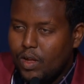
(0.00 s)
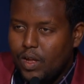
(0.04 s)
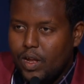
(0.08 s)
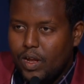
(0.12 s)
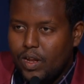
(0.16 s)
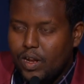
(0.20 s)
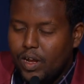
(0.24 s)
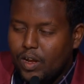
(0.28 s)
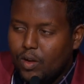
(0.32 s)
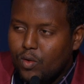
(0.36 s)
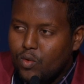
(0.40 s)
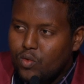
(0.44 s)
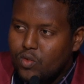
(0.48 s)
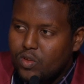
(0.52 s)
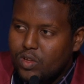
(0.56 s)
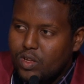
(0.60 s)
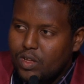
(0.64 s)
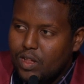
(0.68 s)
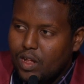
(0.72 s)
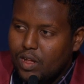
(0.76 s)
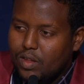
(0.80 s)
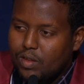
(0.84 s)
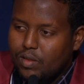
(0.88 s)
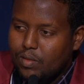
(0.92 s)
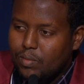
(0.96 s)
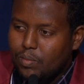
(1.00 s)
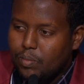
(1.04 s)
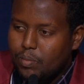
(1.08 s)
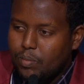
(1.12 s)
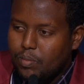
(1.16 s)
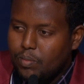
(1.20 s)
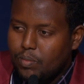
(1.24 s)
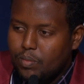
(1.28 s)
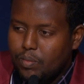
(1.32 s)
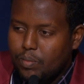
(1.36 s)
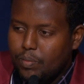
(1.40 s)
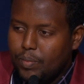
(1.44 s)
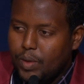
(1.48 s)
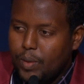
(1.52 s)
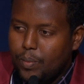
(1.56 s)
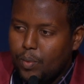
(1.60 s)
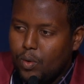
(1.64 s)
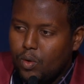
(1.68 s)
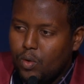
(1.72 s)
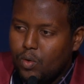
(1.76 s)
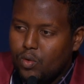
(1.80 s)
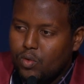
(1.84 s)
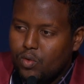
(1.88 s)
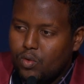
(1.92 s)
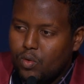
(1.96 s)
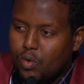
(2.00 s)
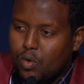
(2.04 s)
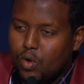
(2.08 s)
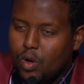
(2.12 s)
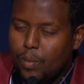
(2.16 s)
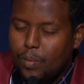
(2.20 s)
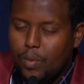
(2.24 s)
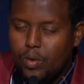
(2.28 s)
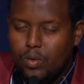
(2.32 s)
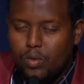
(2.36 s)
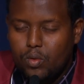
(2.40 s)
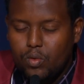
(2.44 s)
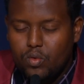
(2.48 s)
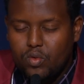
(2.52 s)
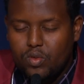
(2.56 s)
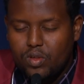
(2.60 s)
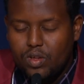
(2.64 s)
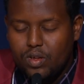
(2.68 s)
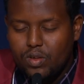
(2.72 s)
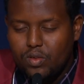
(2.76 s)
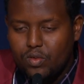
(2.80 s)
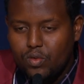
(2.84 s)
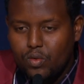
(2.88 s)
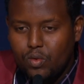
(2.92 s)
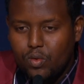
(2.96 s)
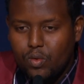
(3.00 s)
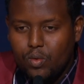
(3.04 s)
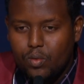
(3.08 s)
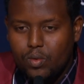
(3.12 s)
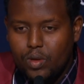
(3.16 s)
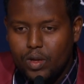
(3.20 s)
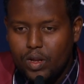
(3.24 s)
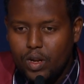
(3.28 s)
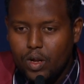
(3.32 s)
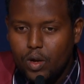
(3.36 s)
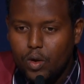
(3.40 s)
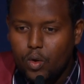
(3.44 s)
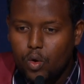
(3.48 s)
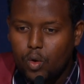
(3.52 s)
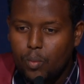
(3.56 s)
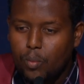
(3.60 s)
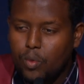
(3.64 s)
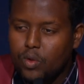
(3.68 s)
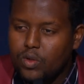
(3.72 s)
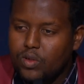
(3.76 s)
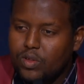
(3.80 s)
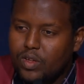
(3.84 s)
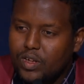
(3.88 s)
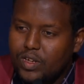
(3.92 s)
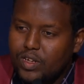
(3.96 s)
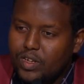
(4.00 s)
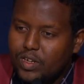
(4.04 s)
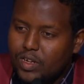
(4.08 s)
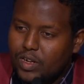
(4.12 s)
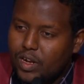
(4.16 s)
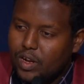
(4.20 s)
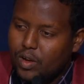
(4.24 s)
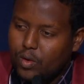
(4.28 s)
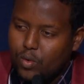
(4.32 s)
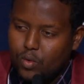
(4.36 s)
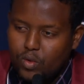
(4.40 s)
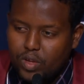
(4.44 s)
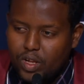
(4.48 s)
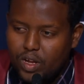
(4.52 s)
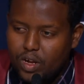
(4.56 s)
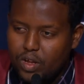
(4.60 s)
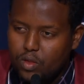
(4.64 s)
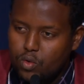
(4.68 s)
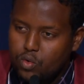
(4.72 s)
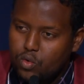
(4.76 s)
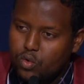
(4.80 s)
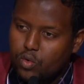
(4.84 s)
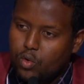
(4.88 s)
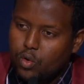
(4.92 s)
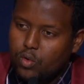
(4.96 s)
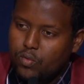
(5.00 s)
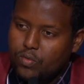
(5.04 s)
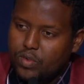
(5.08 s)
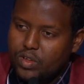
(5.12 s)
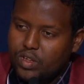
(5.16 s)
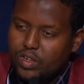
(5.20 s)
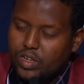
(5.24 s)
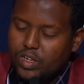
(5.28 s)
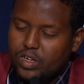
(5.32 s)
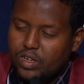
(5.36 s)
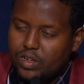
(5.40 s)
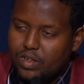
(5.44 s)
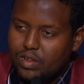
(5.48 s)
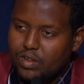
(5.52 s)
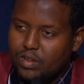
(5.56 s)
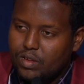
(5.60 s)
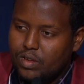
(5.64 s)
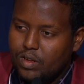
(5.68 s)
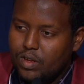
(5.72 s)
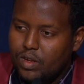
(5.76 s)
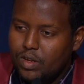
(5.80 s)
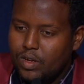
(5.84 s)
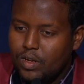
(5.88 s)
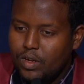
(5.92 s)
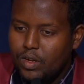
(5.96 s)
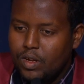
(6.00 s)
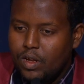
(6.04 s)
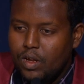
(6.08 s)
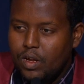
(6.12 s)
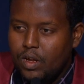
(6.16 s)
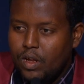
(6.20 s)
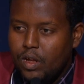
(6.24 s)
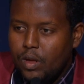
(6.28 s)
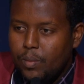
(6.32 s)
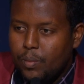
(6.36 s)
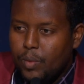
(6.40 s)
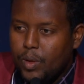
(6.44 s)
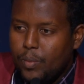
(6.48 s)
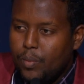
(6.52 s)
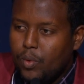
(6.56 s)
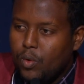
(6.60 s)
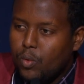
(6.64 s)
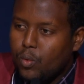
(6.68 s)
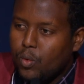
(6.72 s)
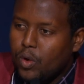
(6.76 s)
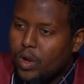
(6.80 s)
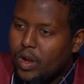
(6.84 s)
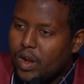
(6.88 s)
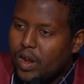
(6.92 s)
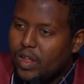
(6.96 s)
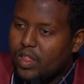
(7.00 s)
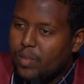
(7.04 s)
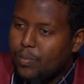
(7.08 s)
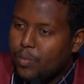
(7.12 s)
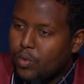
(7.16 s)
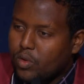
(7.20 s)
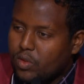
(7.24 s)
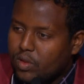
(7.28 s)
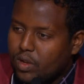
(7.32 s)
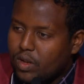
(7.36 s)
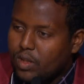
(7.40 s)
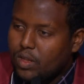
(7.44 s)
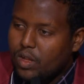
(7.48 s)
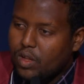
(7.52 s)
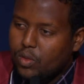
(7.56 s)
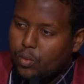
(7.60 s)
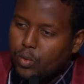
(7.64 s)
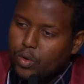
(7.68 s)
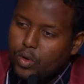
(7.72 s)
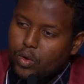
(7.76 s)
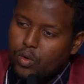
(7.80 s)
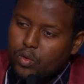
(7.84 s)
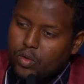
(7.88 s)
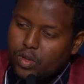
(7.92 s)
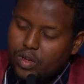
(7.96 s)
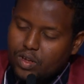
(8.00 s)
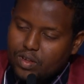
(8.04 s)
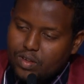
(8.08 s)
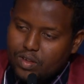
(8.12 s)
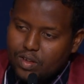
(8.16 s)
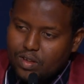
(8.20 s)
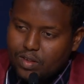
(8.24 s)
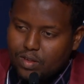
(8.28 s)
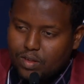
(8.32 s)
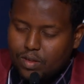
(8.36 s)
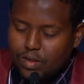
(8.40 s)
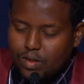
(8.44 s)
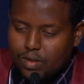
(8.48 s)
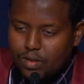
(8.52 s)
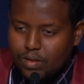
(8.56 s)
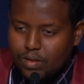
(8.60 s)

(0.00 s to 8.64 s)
And I don't see that. People don't talk about those things, you know, in a global stage, and I don't hear those conversations. People would rather pretend that we don't exist.